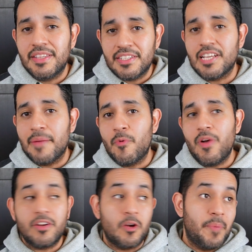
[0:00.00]
this time
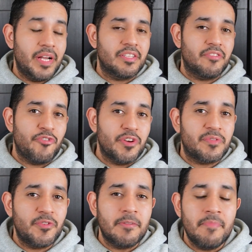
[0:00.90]
around compared to the
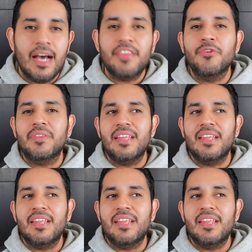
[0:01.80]
first film, I thought